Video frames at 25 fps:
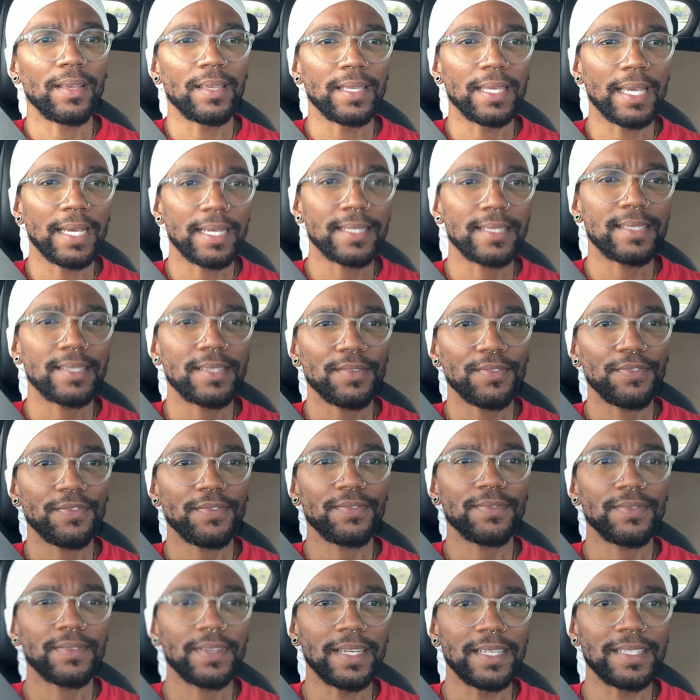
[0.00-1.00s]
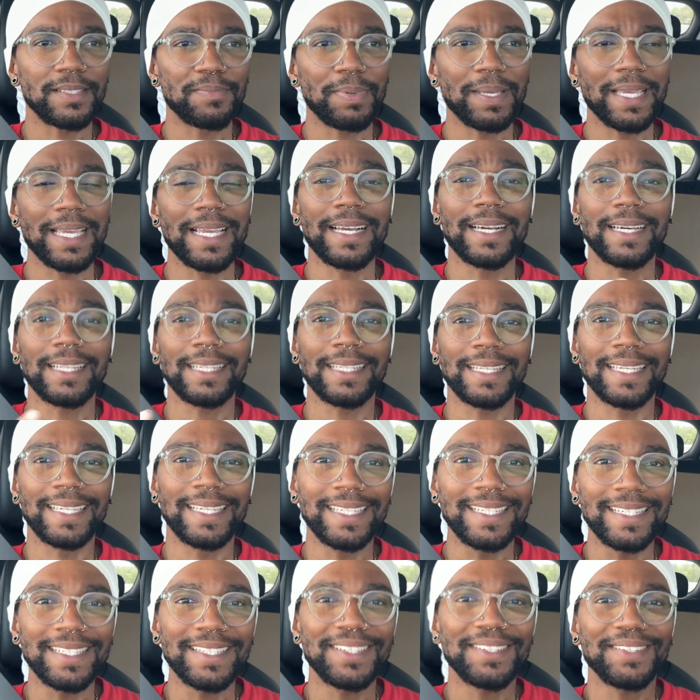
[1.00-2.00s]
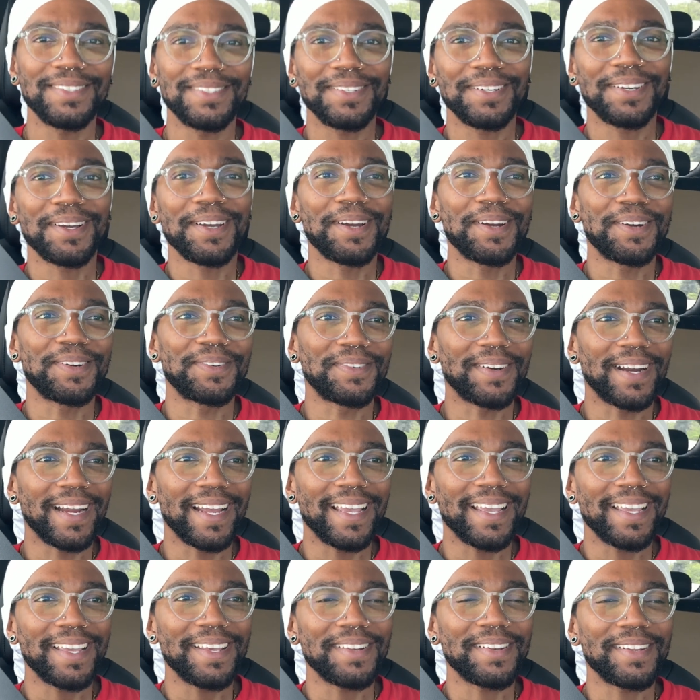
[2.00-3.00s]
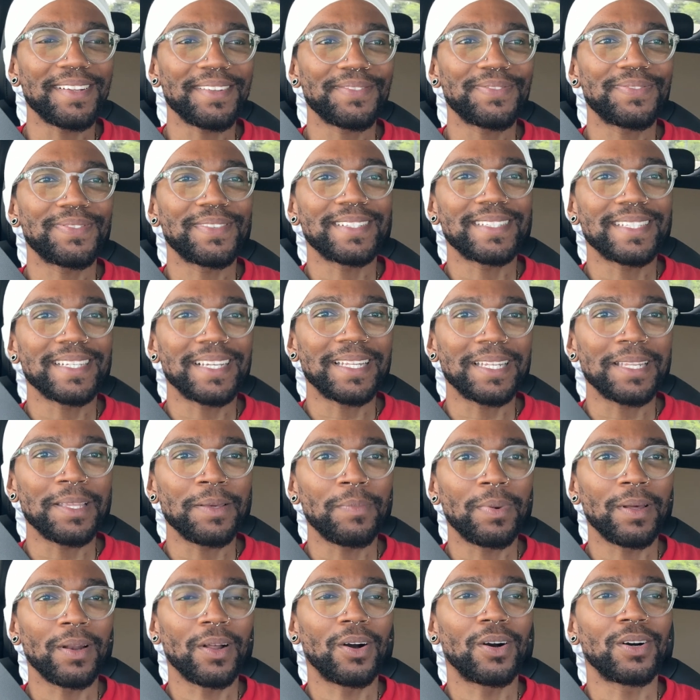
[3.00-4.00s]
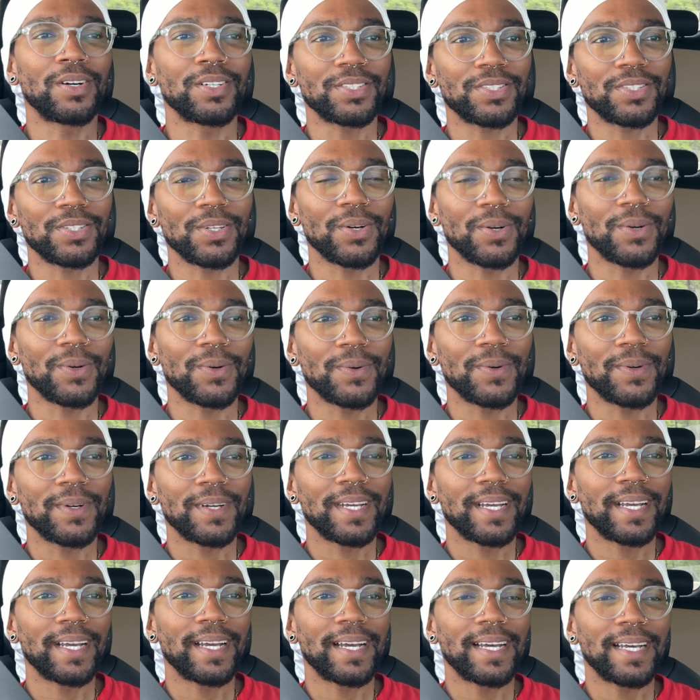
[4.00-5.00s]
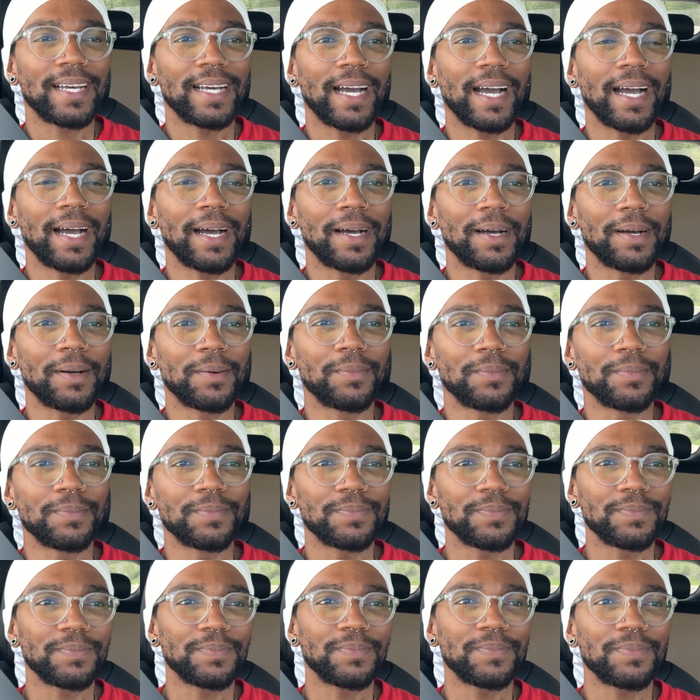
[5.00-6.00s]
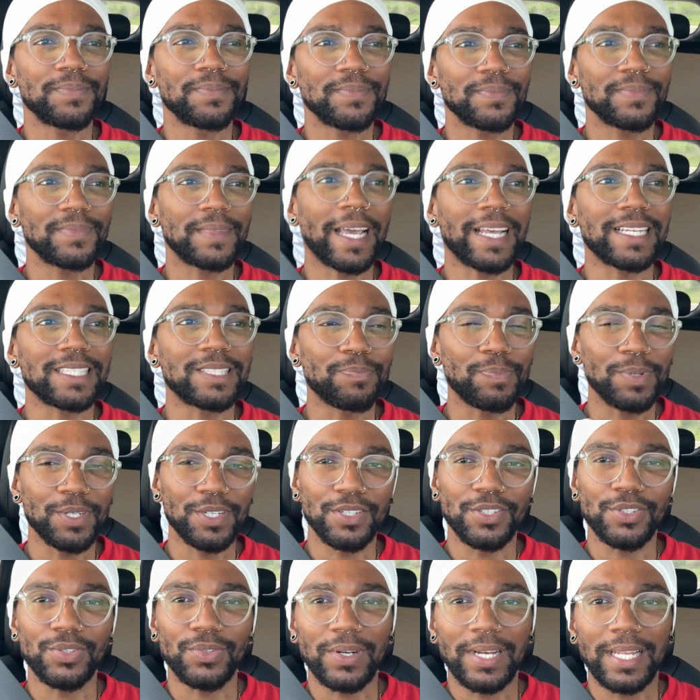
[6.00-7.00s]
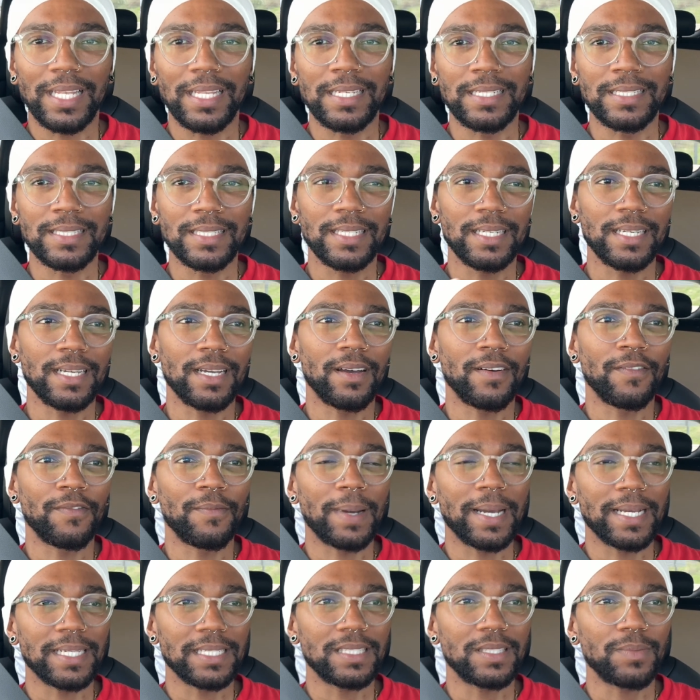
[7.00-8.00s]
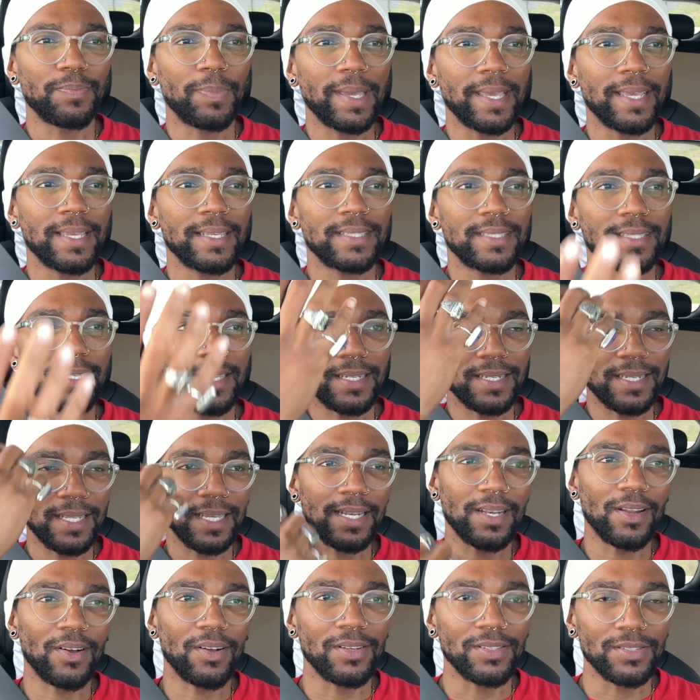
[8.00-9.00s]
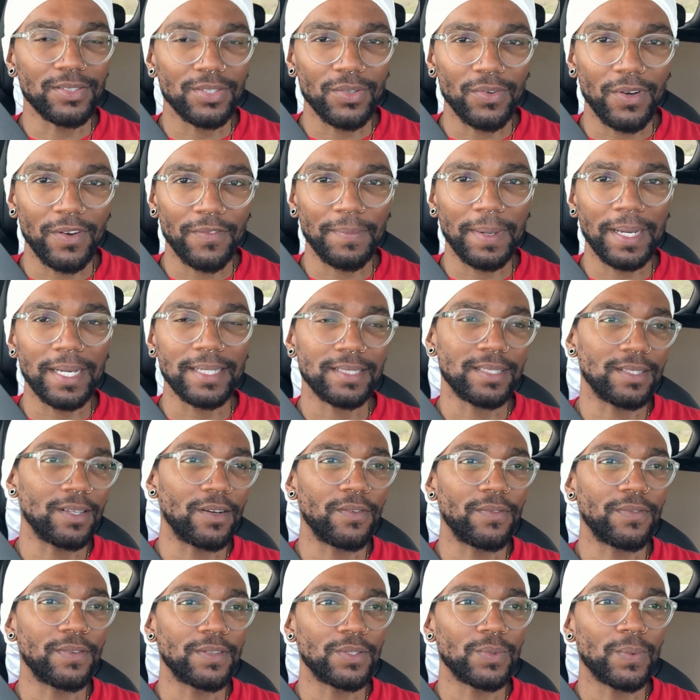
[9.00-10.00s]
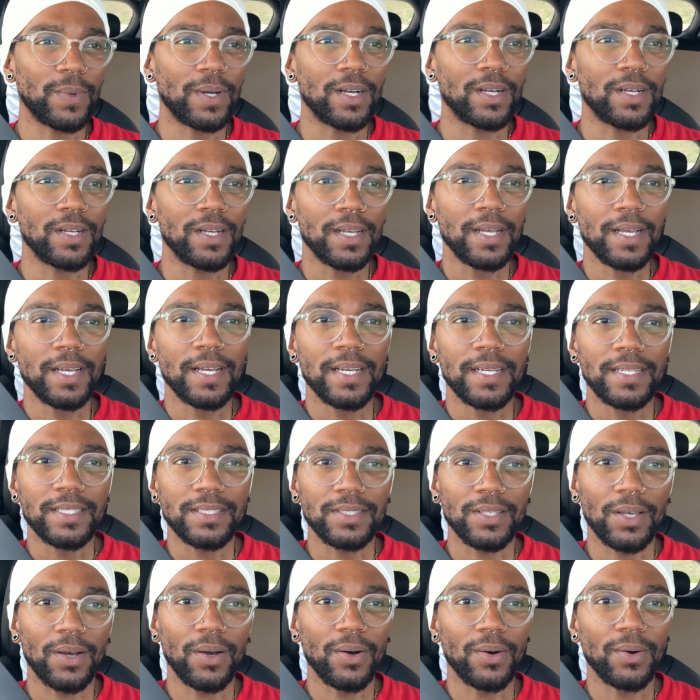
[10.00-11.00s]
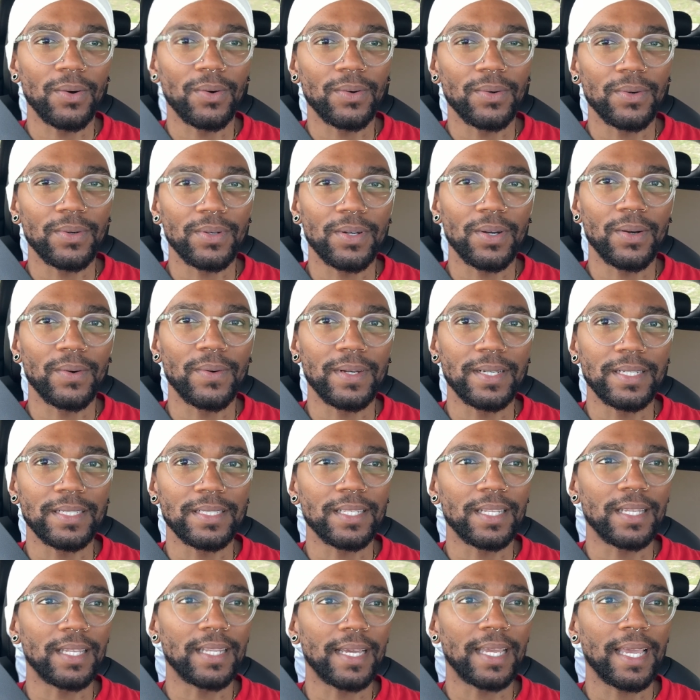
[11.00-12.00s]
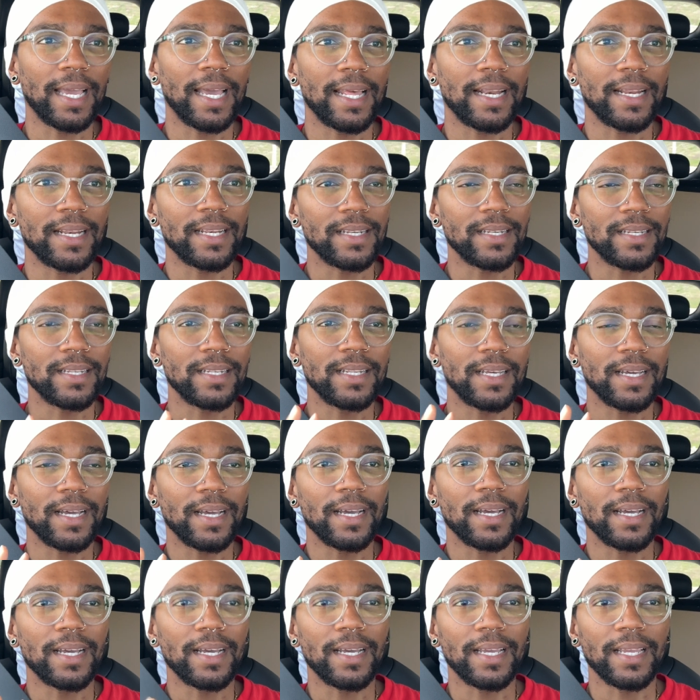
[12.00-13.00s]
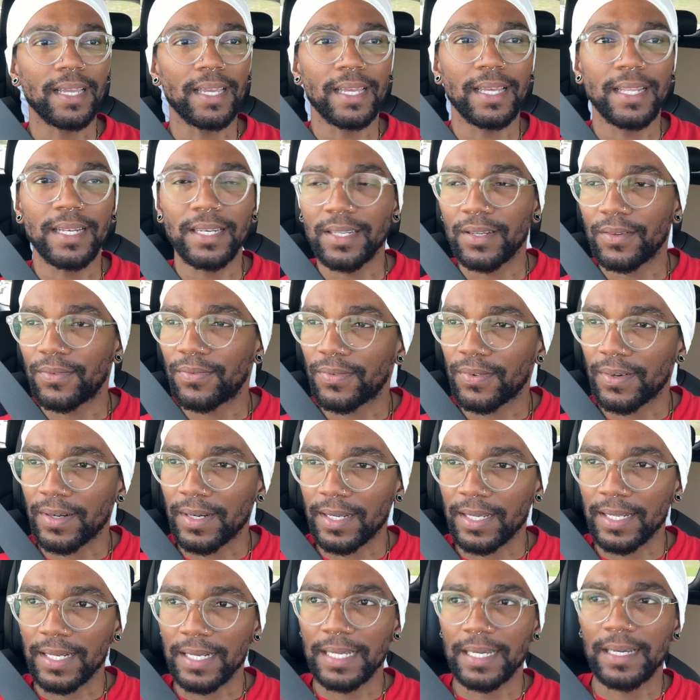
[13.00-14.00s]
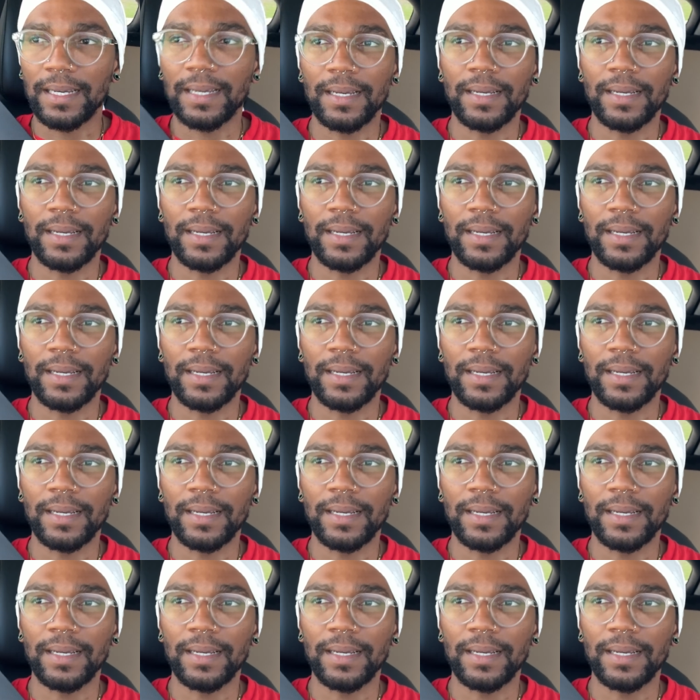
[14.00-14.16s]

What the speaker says: yes, is being cleaned, right, physically, but also um, that spiritual cleansing of my space, and then also of myself as well. So going to look at it again, different